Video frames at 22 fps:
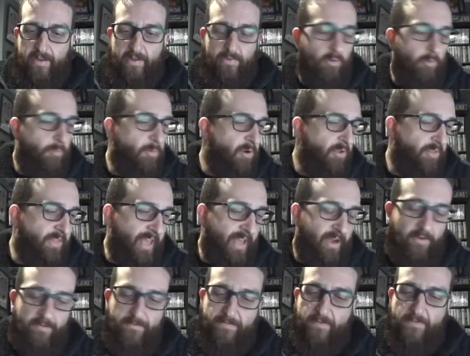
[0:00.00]
We'll put that
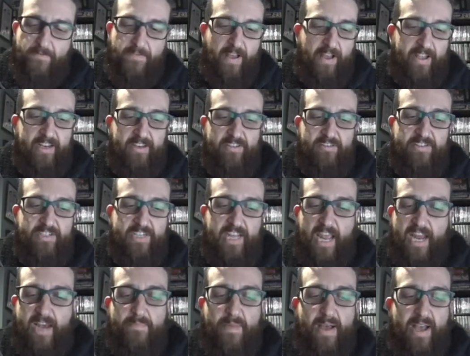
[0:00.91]
on for
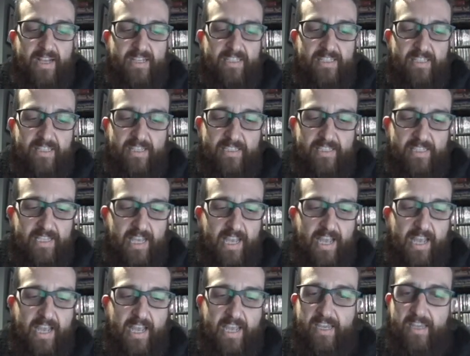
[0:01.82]
fucking $10, let's
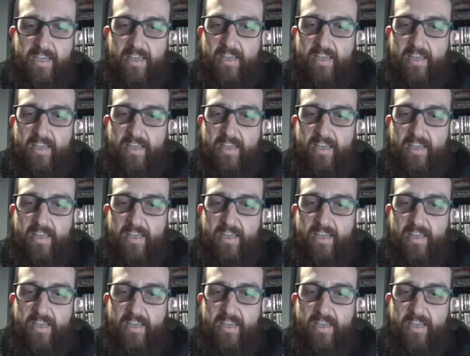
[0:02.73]
say.